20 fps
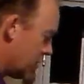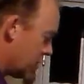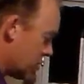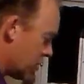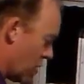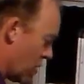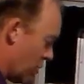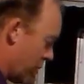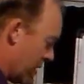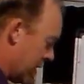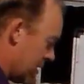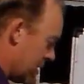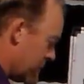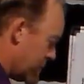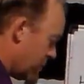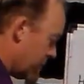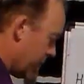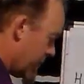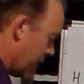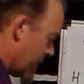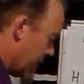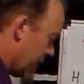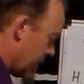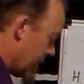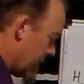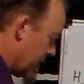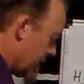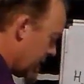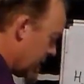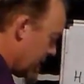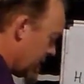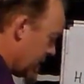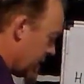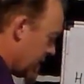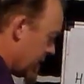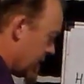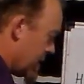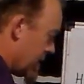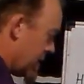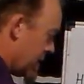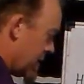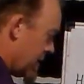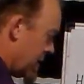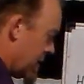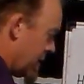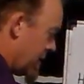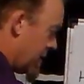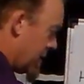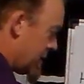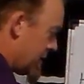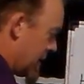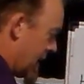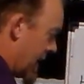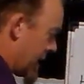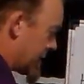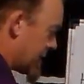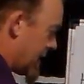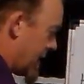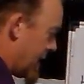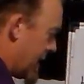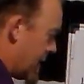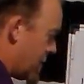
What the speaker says: So my double bond attacks the